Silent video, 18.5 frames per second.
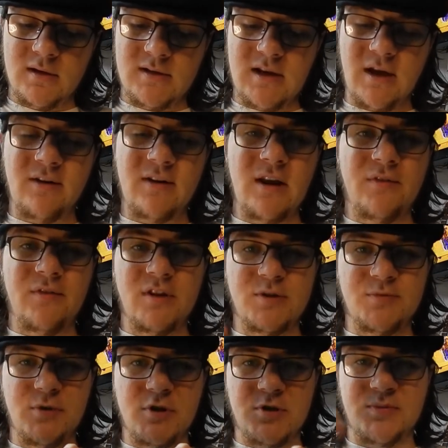
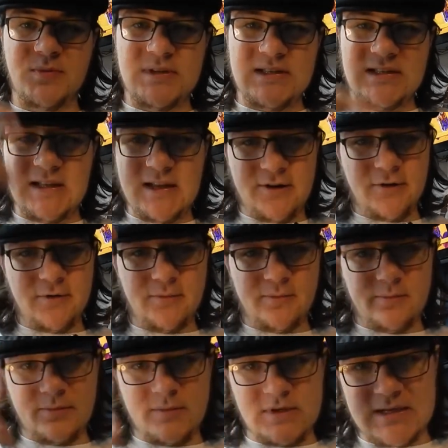Definitely supposed to be slid
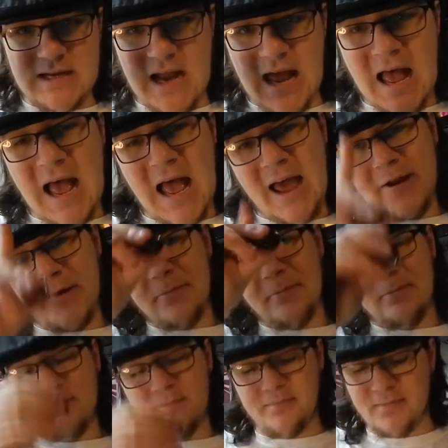up, slide
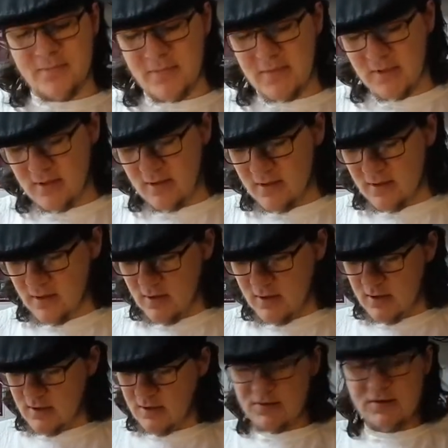up.
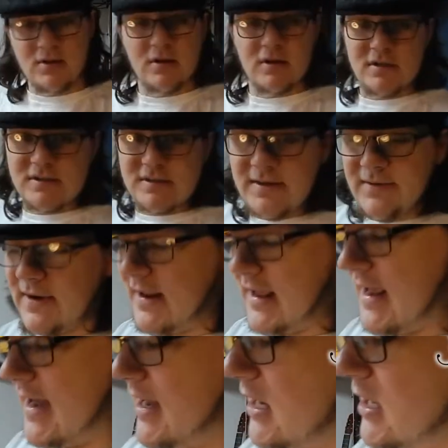See what I
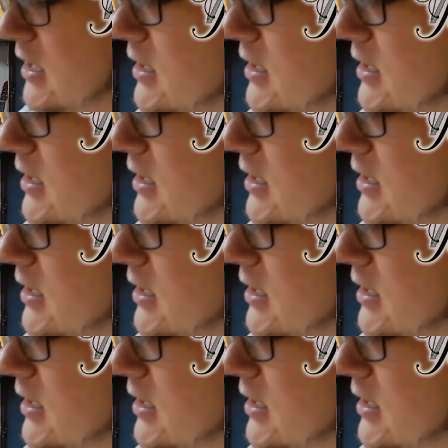get.